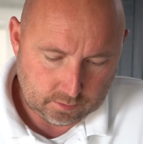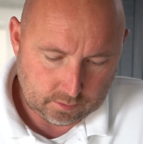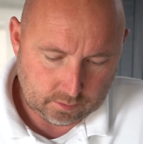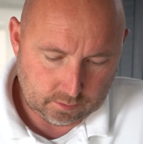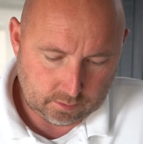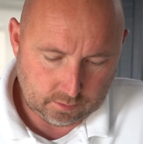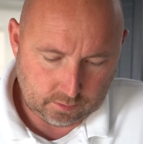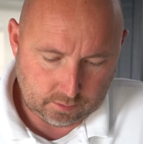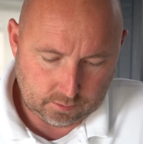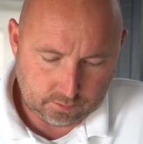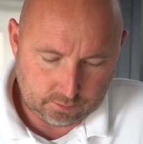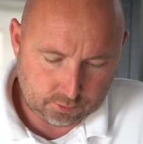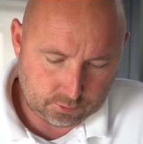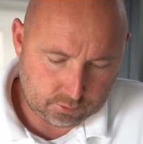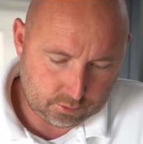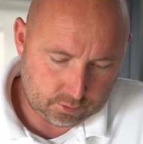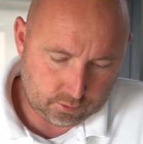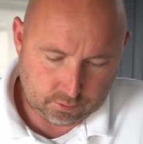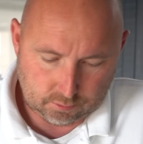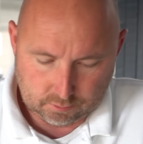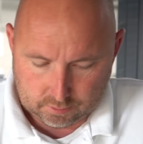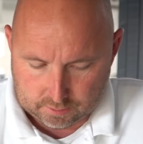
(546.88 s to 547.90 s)
and
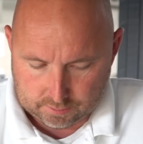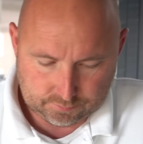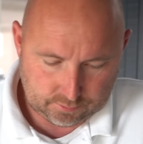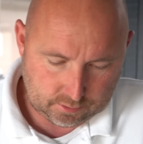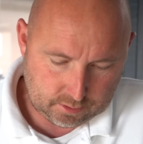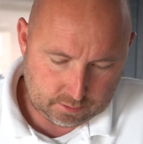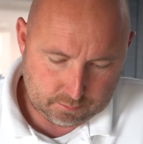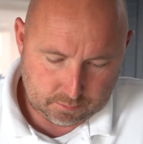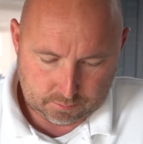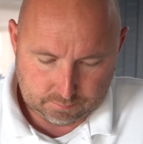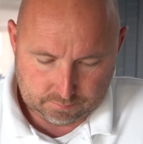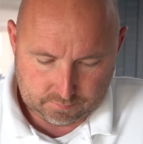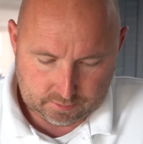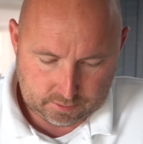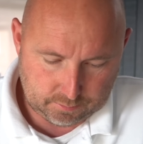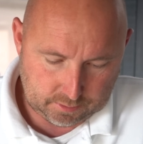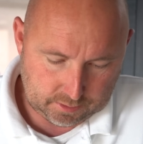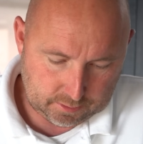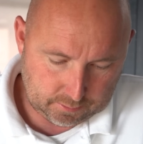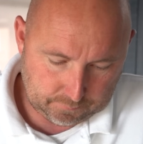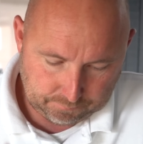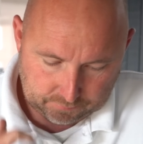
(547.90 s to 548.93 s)
scroll left. Come on, there
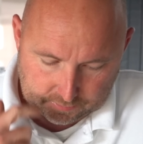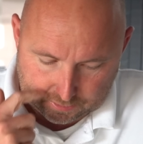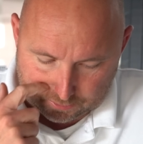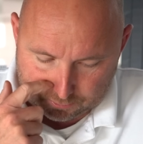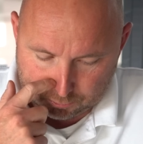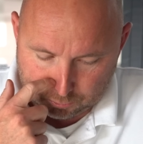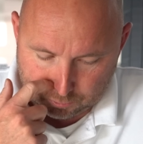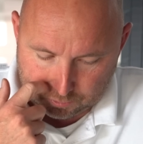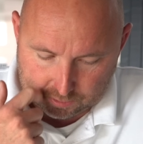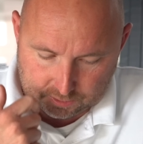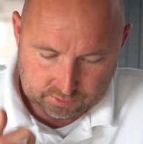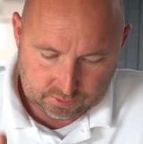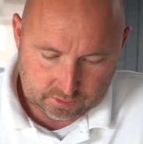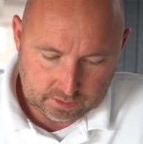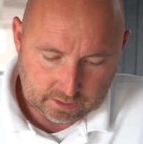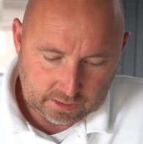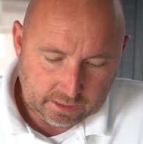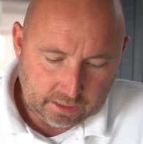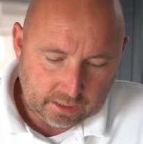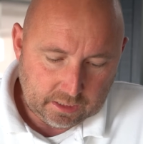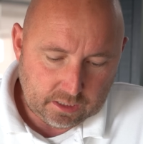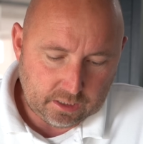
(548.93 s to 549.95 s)
we go. There's August.
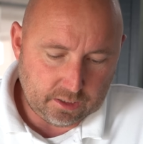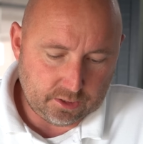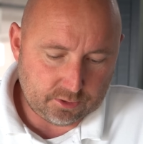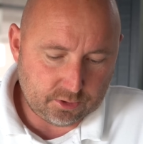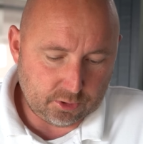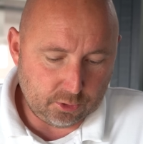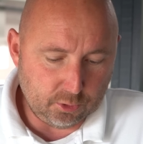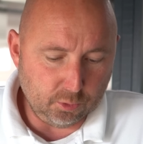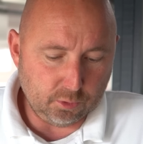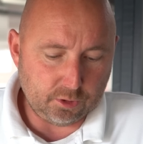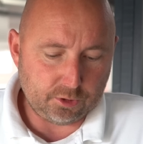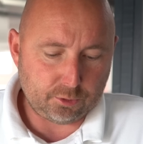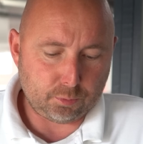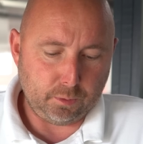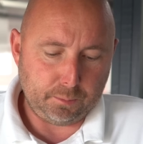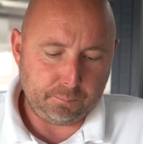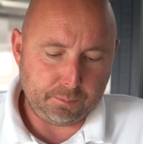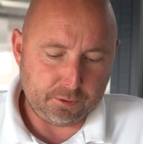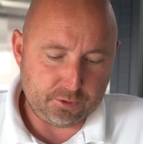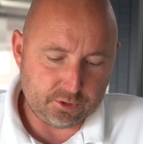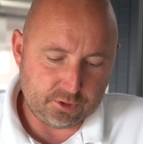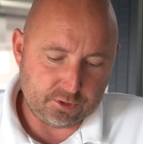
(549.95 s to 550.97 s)
So in August we
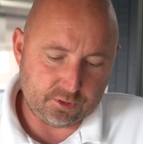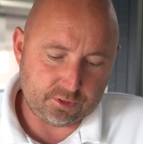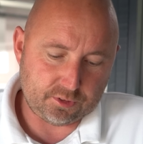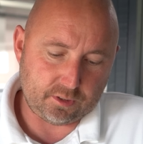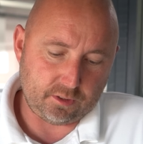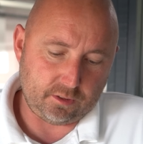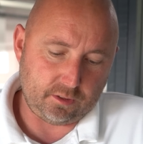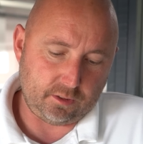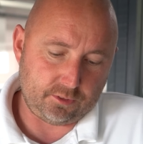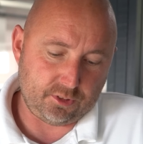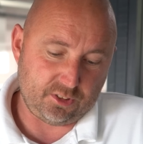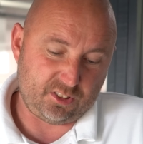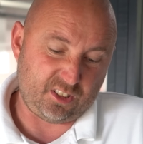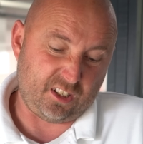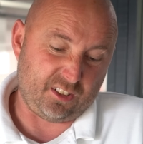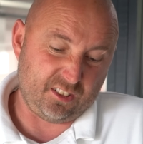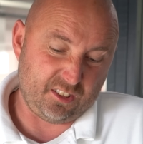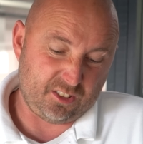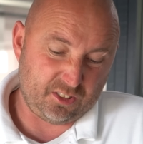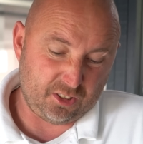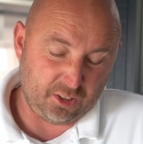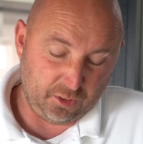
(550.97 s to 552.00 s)
produced just
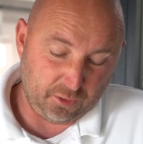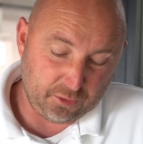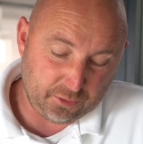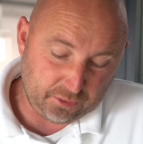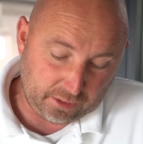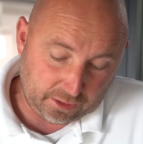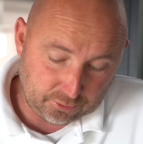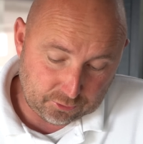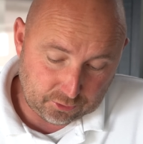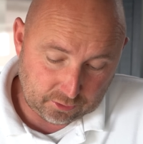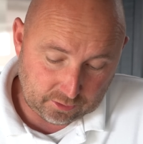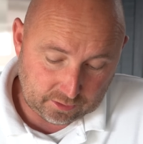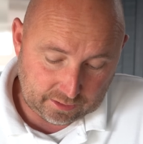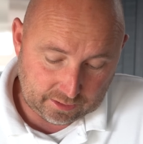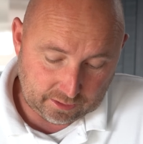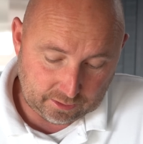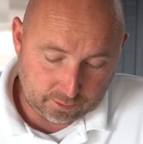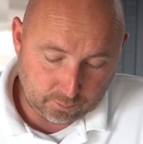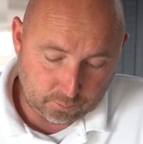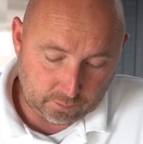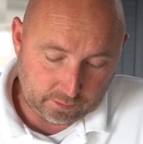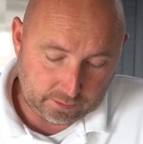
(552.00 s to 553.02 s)
under 2,000
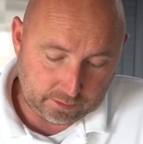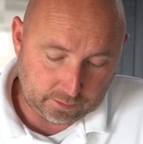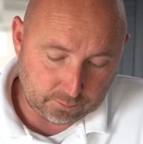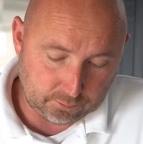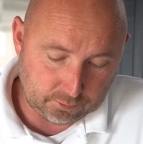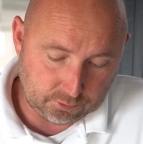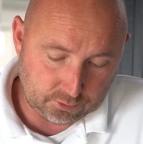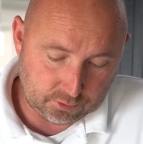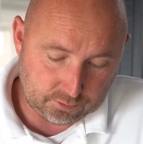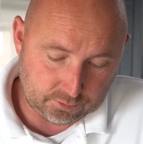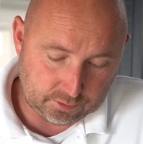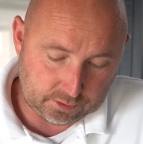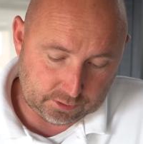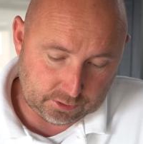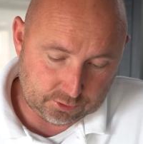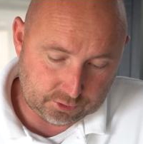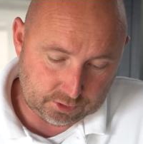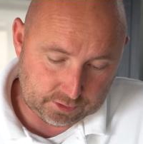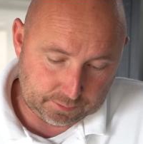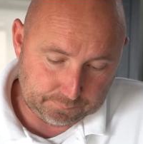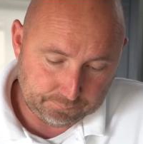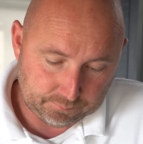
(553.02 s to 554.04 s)
kilowatt hours of
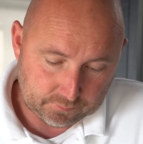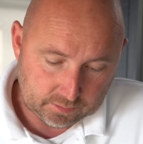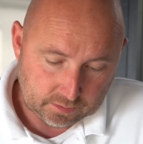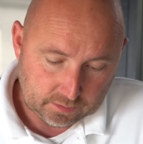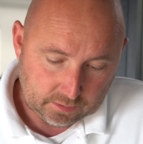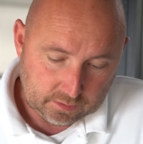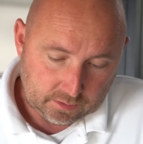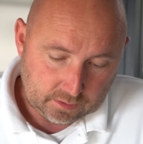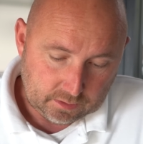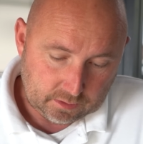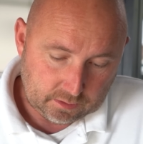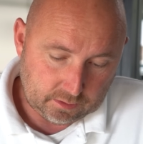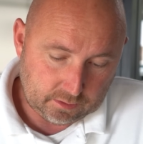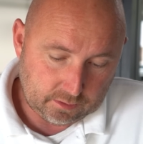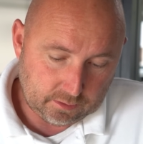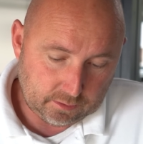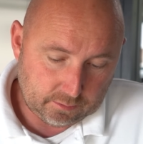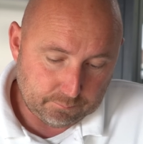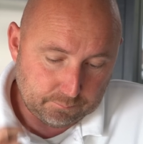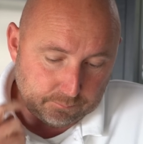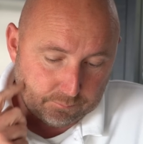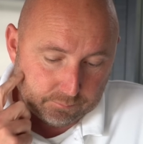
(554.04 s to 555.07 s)
energy.
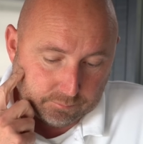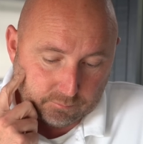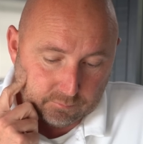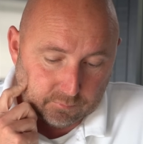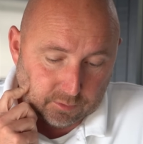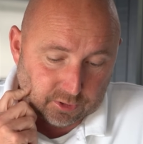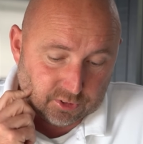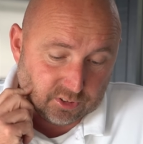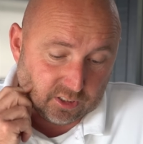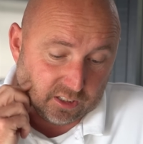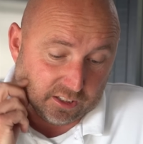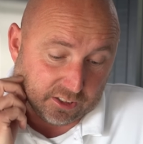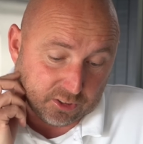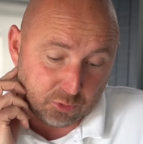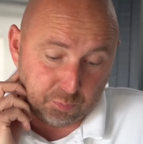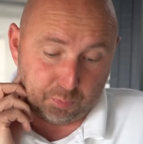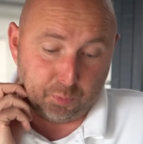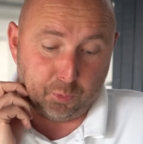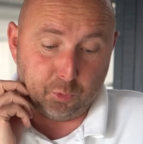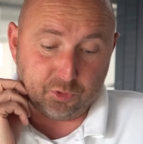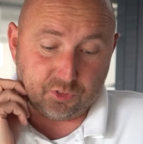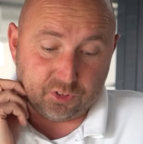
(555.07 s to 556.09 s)
We still
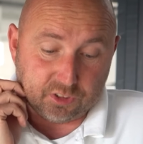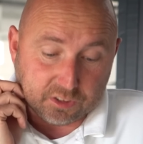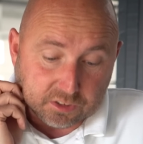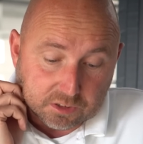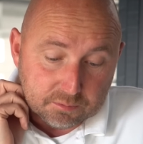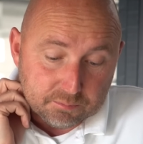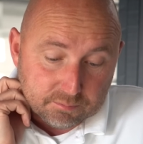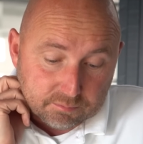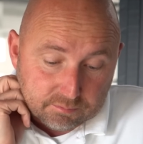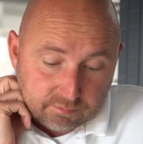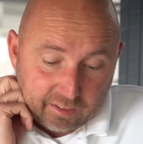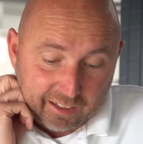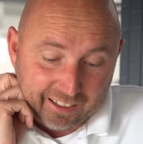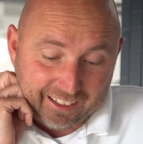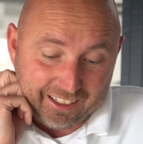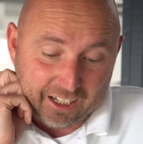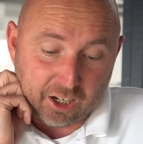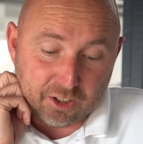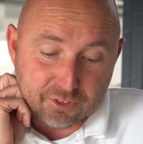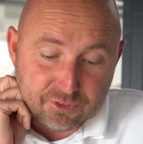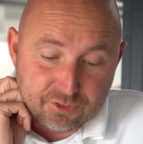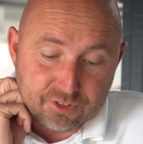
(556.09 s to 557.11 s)
exported
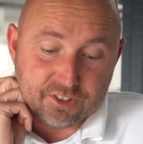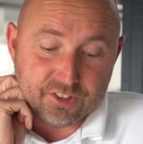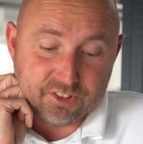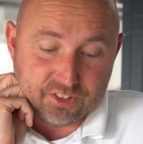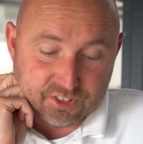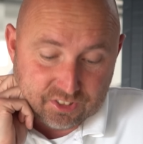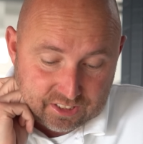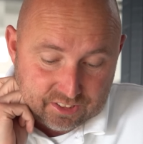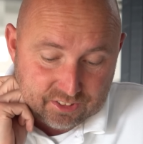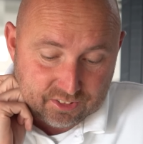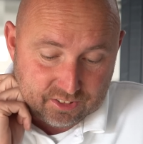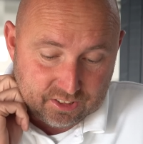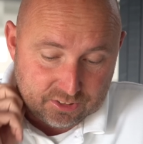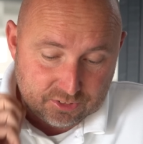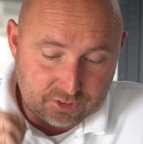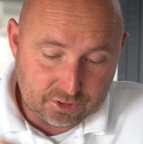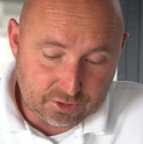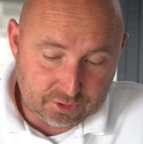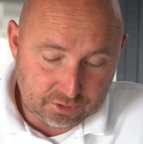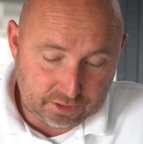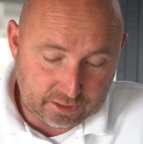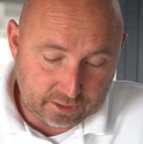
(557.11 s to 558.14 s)

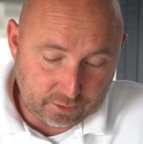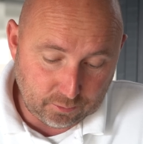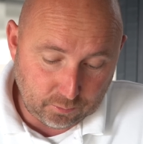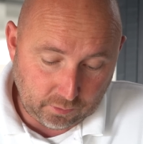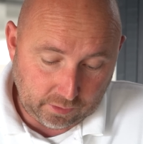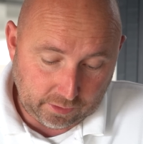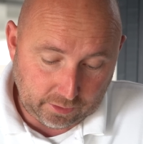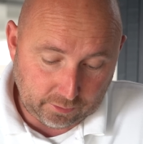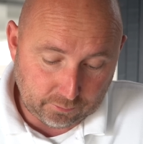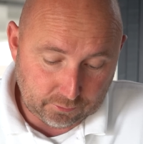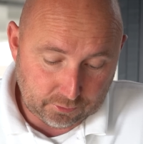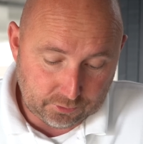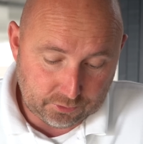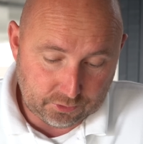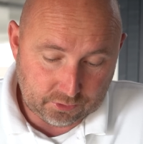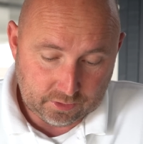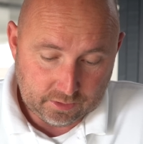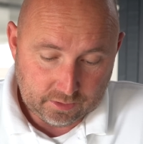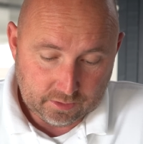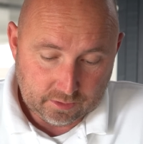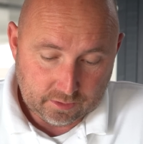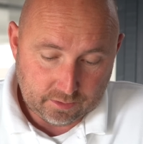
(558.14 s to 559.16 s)
862 kilowatt hours
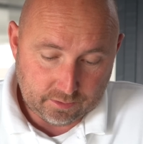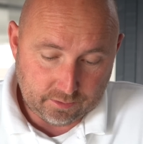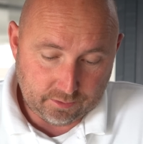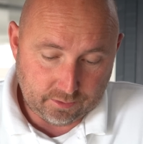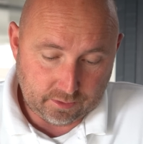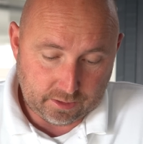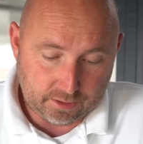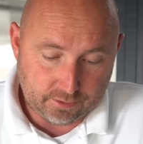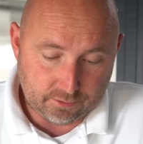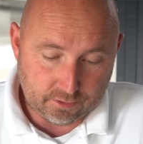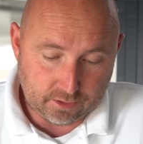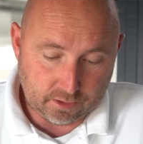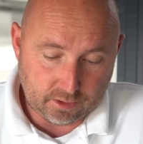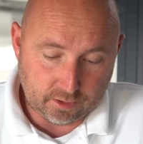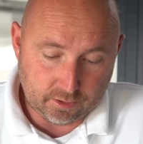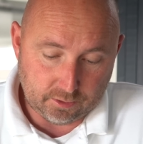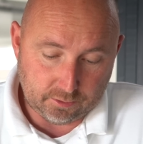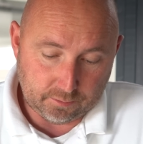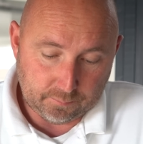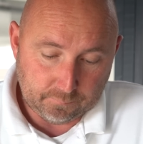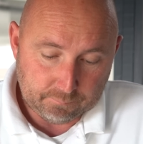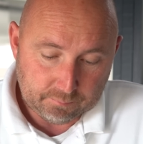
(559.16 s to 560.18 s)
there
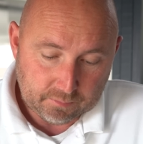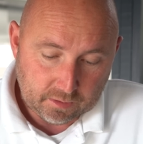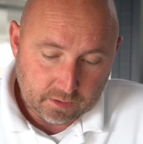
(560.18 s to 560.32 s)
alone.